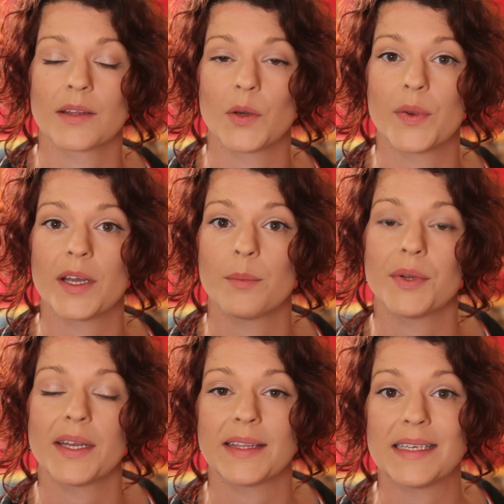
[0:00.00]
that we are
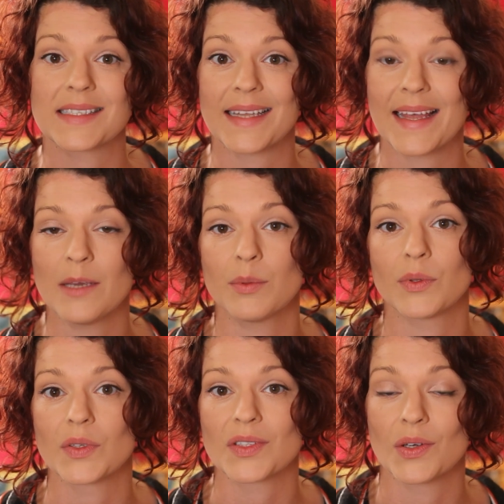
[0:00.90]
putting these
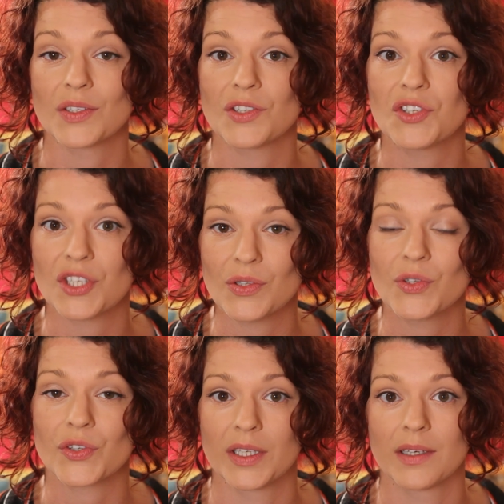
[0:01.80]
labels onto
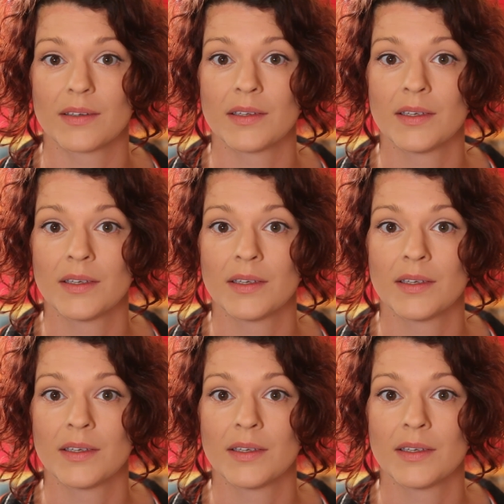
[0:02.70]
children,